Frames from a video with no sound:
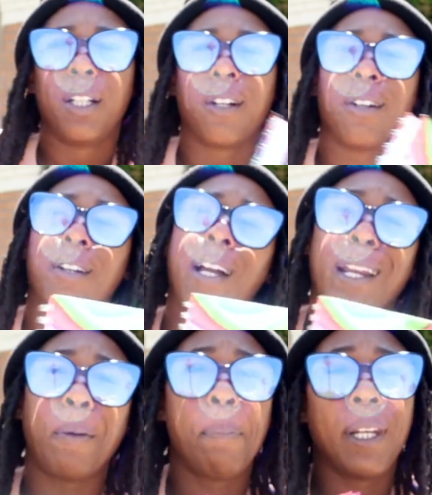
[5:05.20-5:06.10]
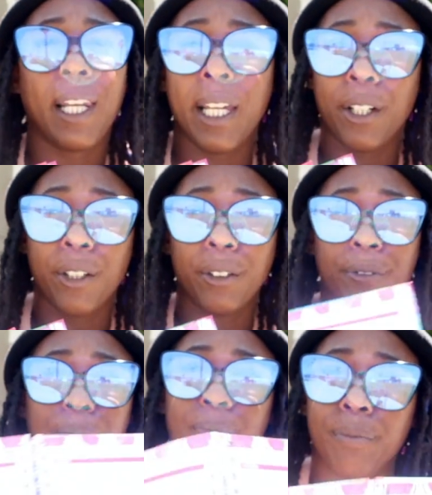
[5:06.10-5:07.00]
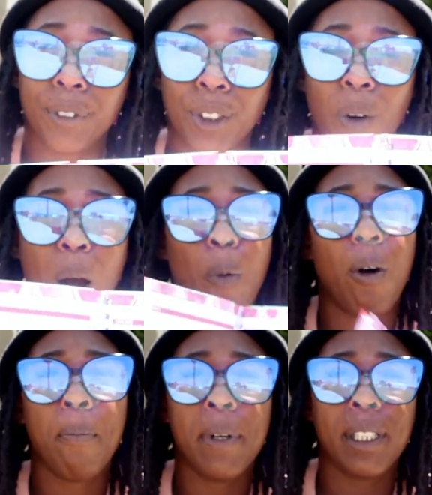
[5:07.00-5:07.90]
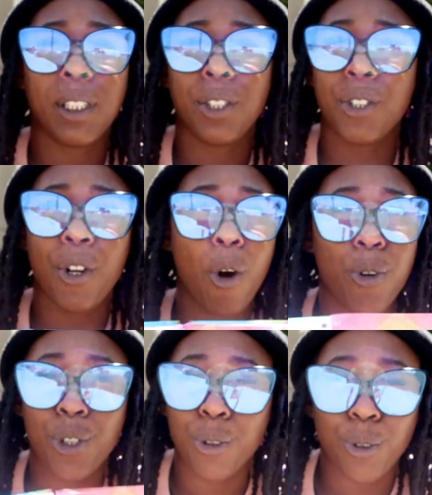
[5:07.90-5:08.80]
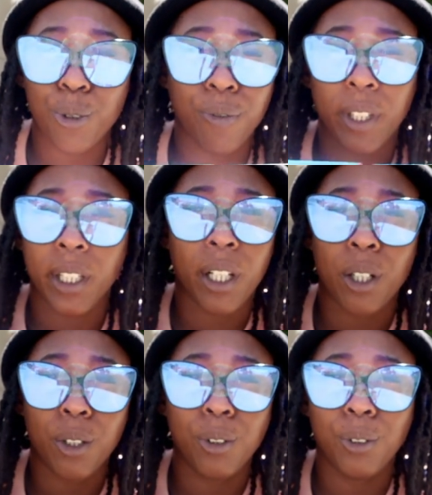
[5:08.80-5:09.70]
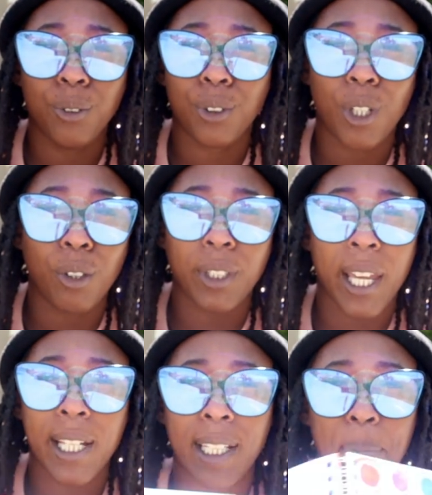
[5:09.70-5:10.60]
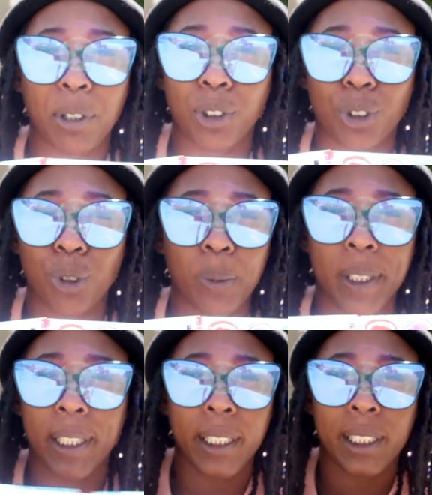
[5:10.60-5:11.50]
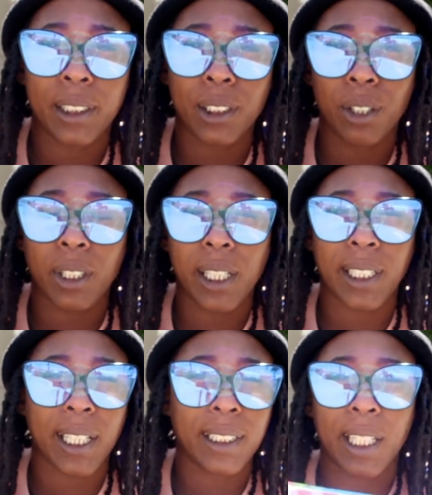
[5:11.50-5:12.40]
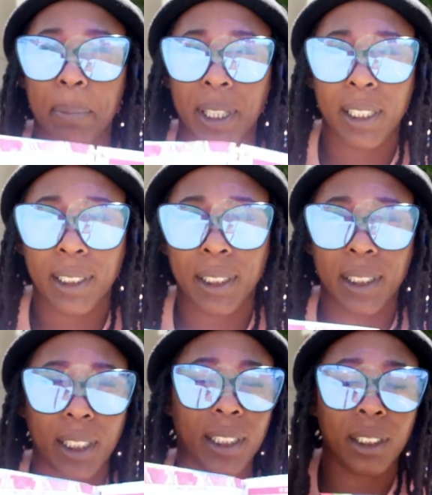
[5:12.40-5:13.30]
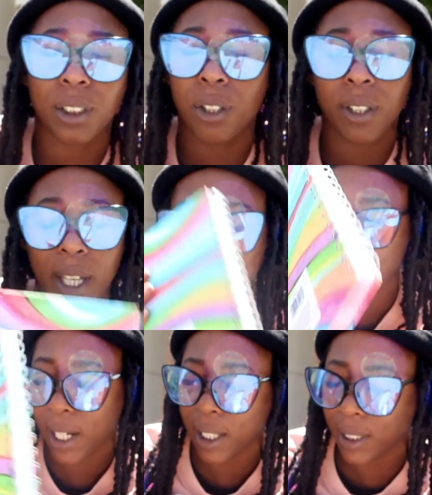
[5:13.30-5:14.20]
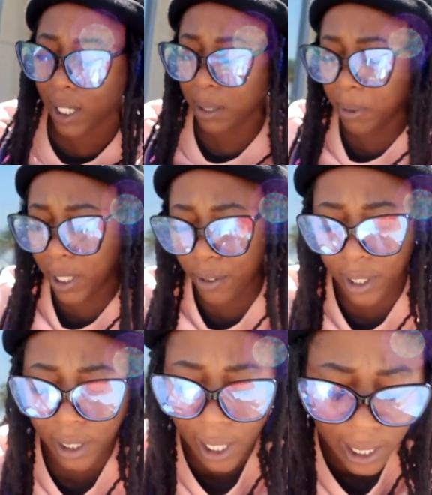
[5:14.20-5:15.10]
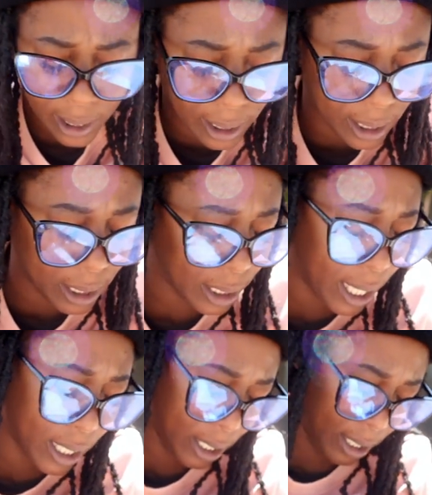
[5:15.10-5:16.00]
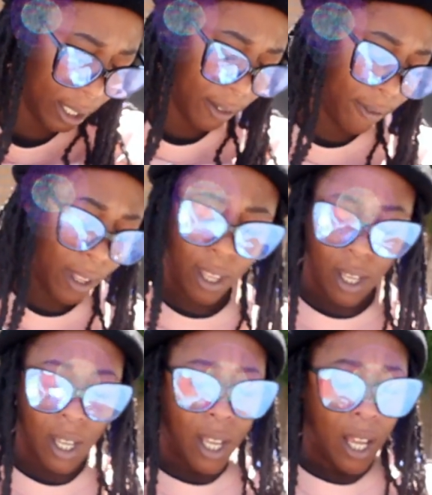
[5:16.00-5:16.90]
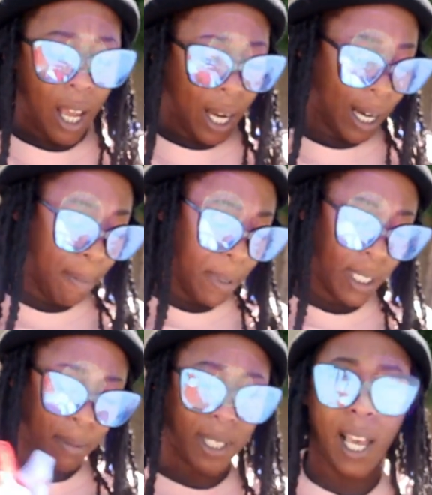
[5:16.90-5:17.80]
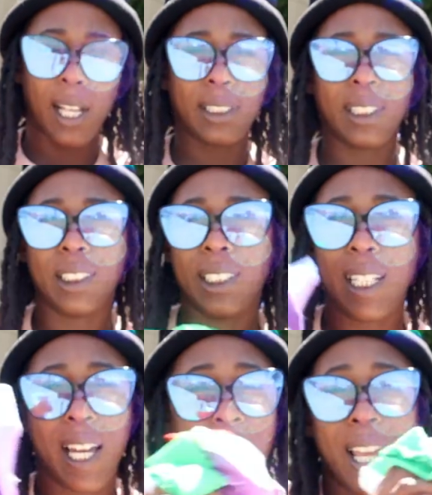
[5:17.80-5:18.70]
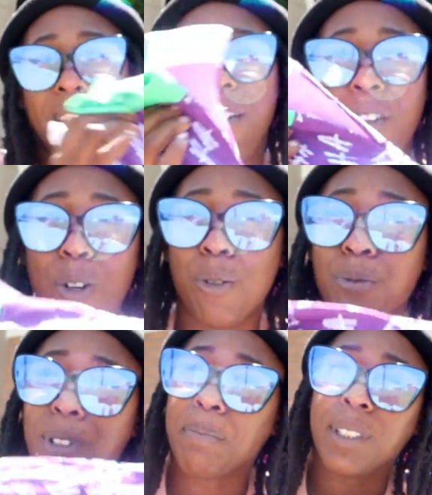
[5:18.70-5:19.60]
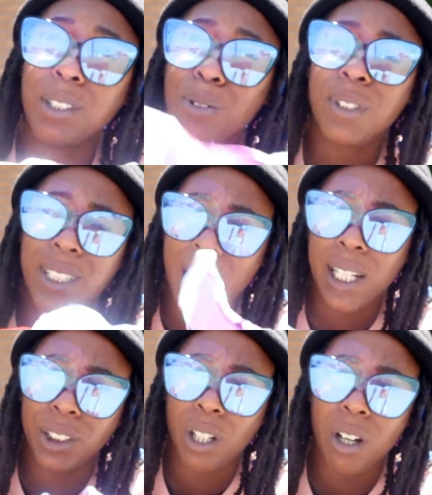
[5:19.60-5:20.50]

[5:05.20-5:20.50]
Girl got a planner so I won't miss no YouTube videos no days I'm supposed to do wigs, no days I gotta take the kids to the dentist, no days I gotta take them to go get glasses, none of that good stuff. Got me some socks, because you gotta have on oh, some, some socks.